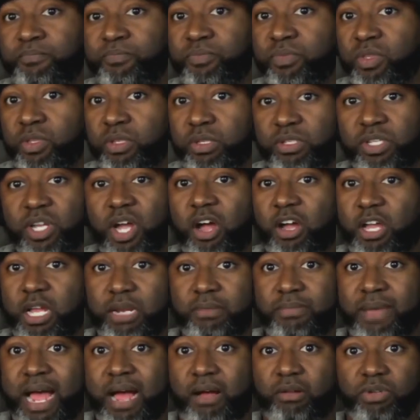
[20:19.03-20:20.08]
talking
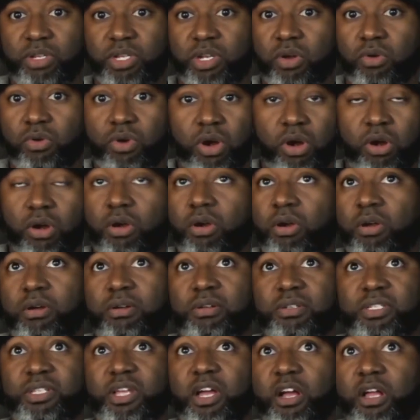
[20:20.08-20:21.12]
about you know
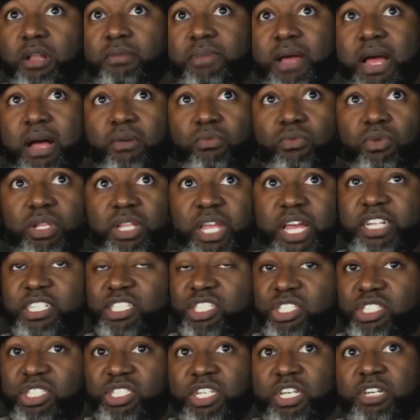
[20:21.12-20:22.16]
girls, talking about
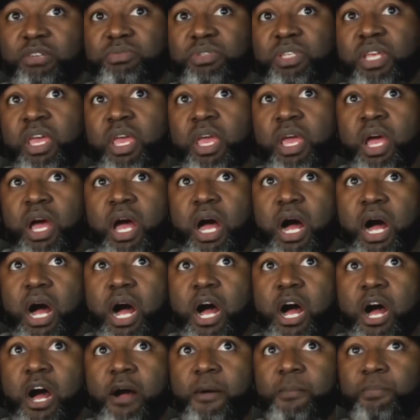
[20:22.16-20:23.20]
relationships,
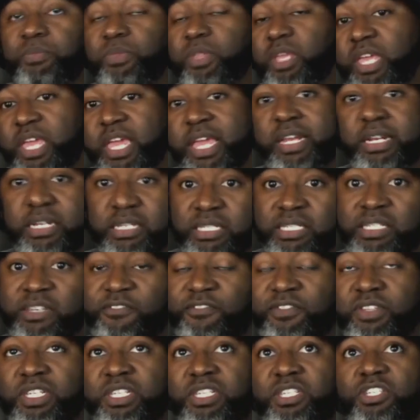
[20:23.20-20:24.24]
um, again, the
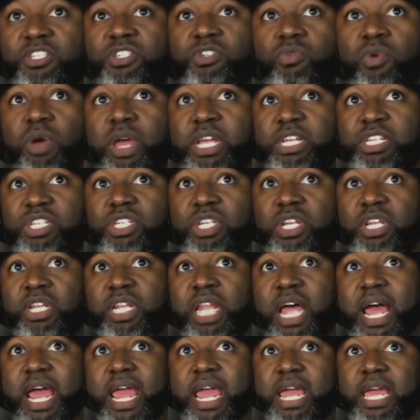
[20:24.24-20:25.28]
syphilis situation,
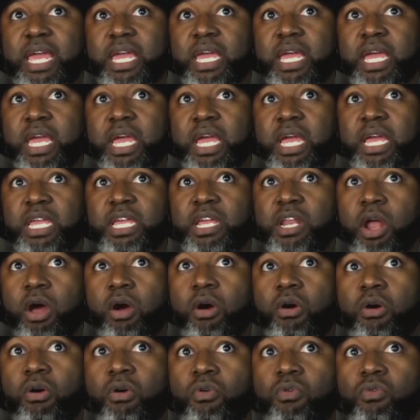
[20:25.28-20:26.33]
like, you
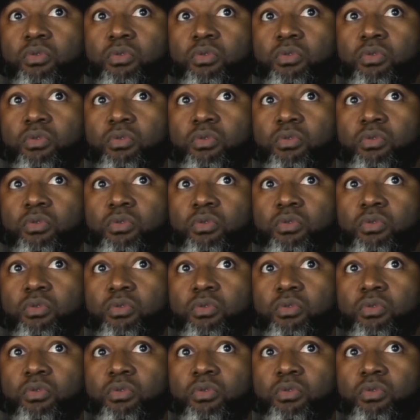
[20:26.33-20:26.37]
know,